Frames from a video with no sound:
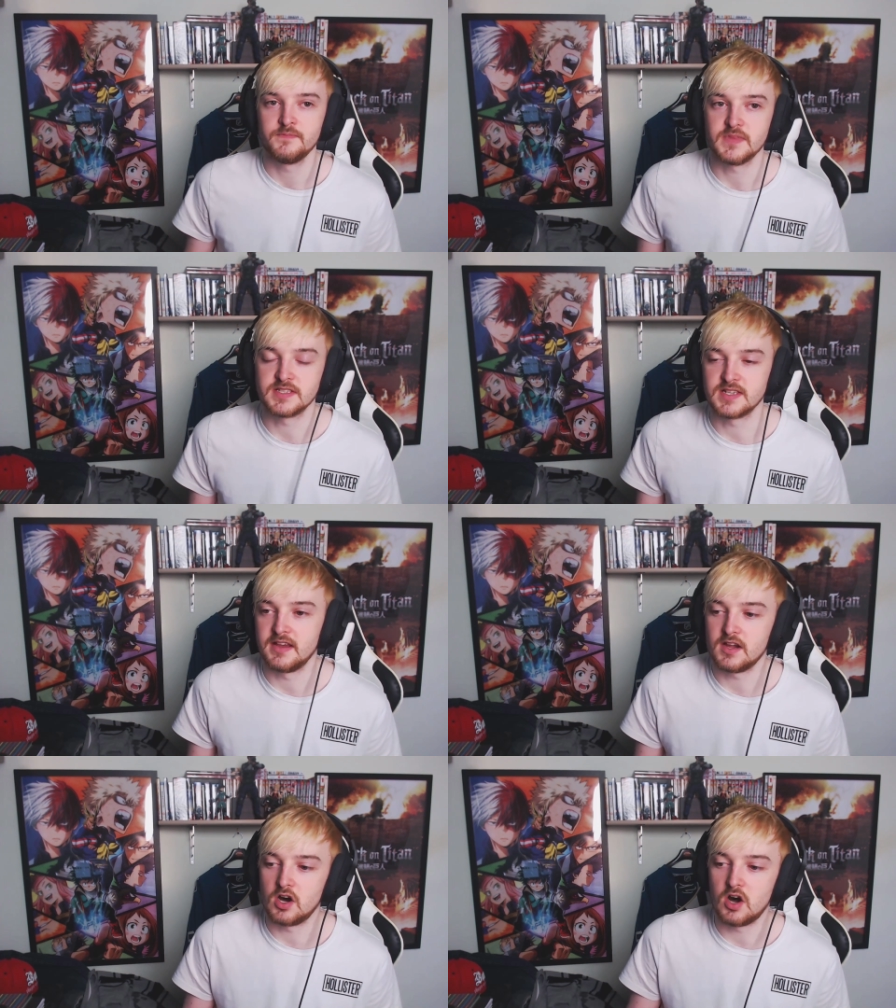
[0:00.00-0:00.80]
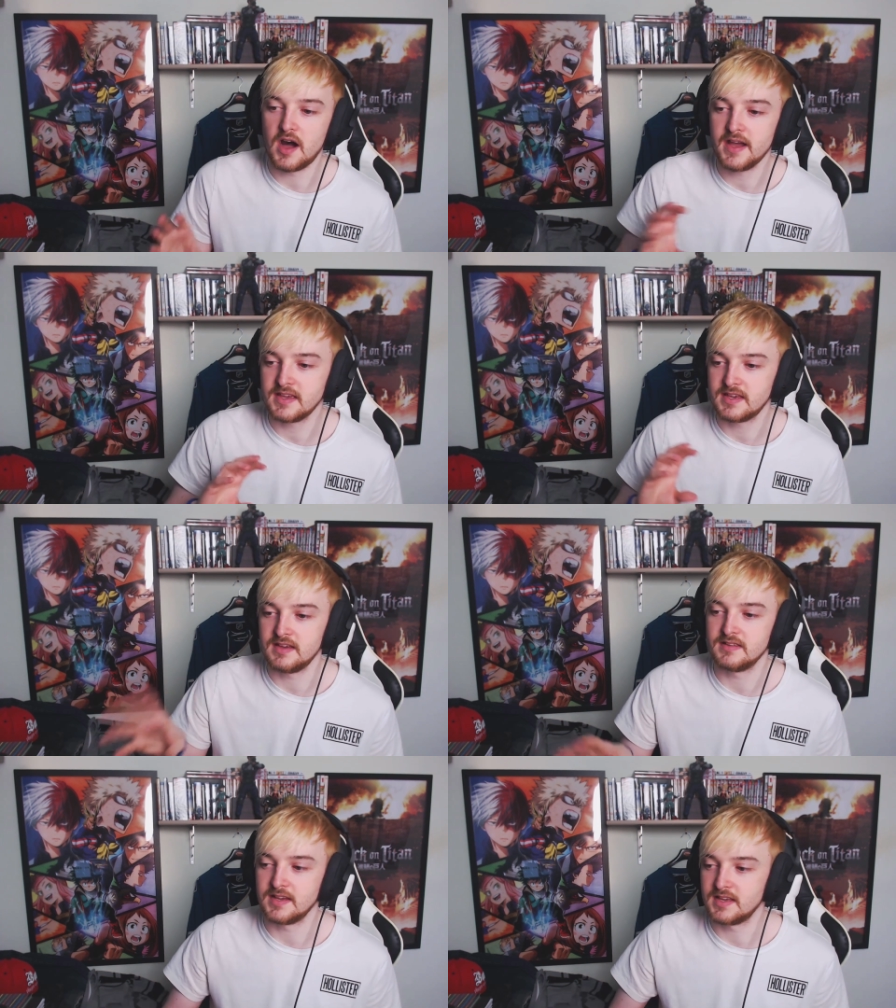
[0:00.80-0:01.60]
as like, oh, I
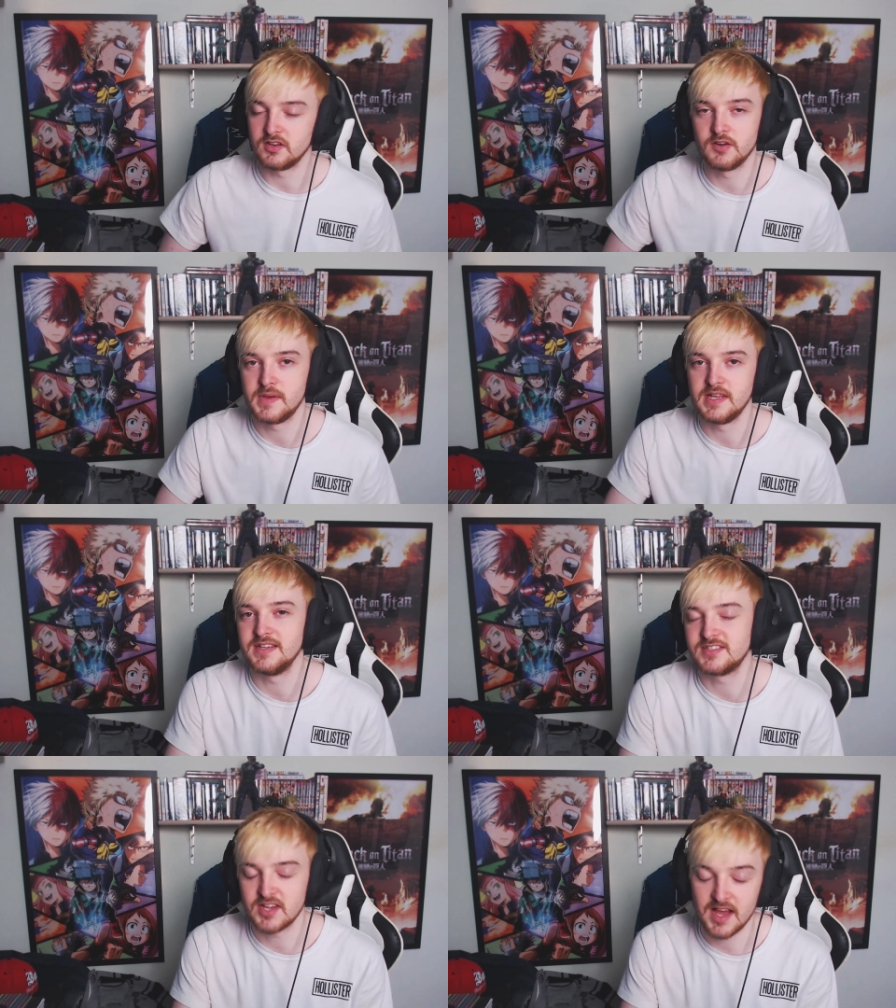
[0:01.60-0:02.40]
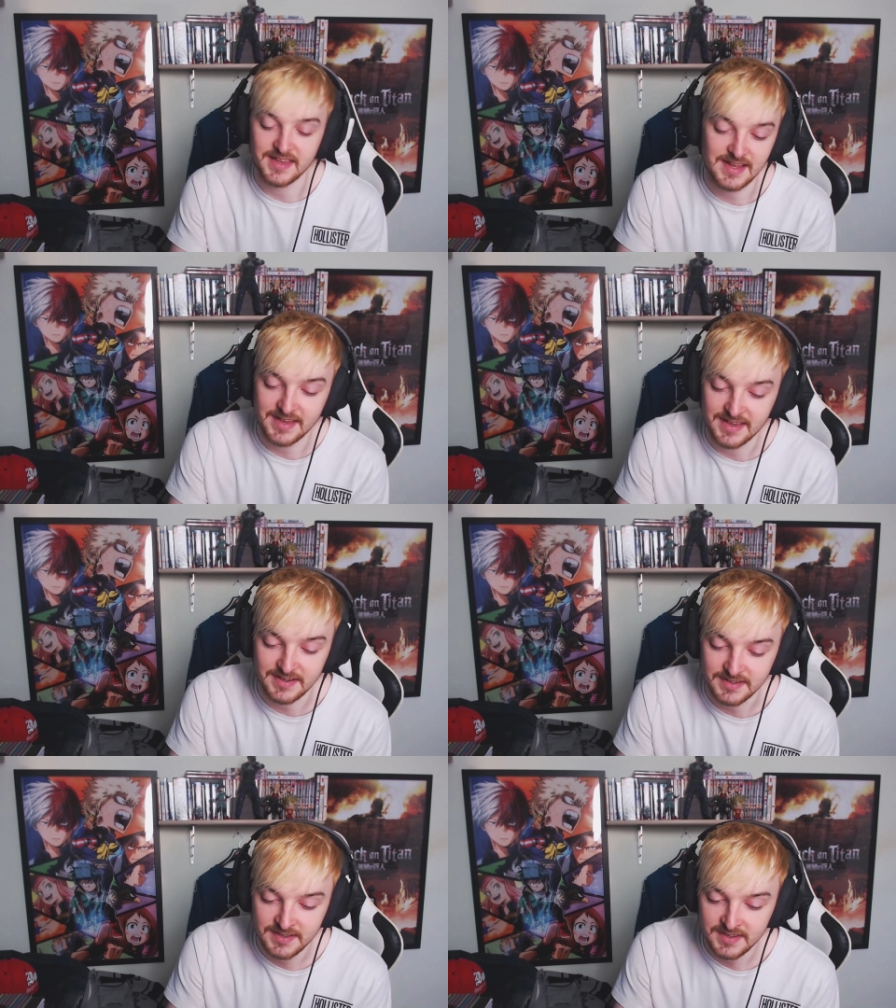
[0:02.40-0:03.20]
hate, like, you know what I mean? It's I, I hate
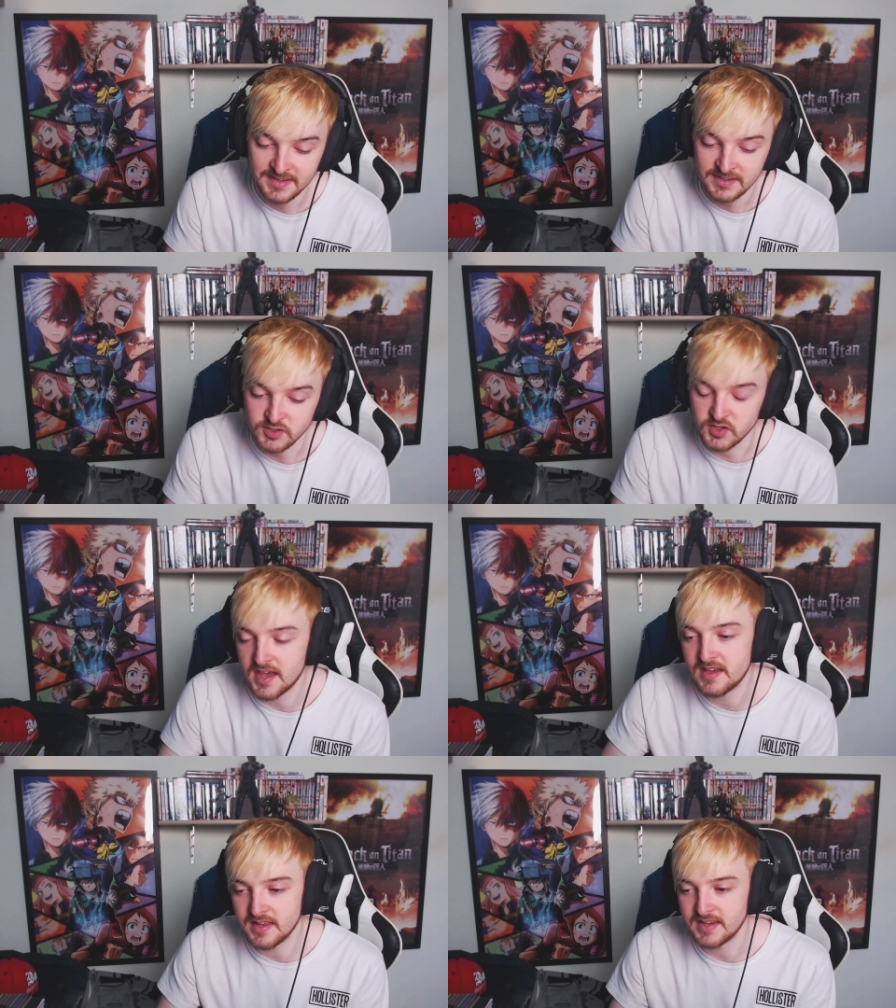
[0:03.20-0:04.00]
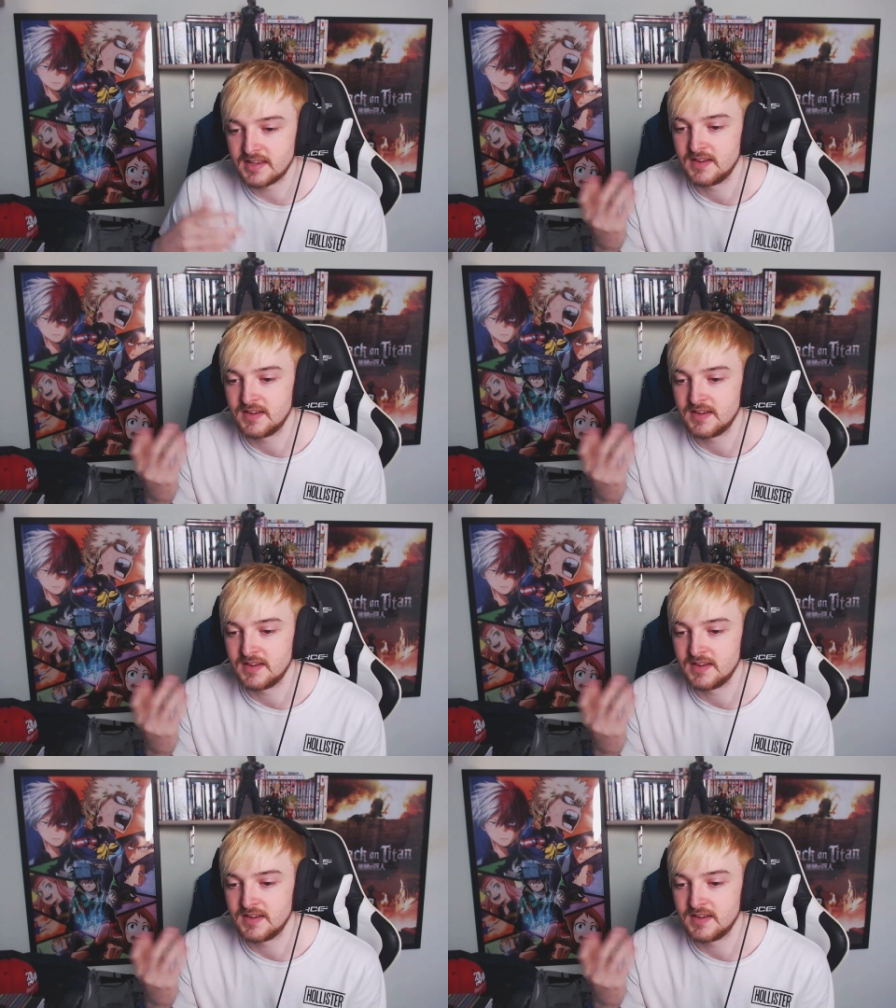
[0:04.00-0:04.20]
it. So they're like,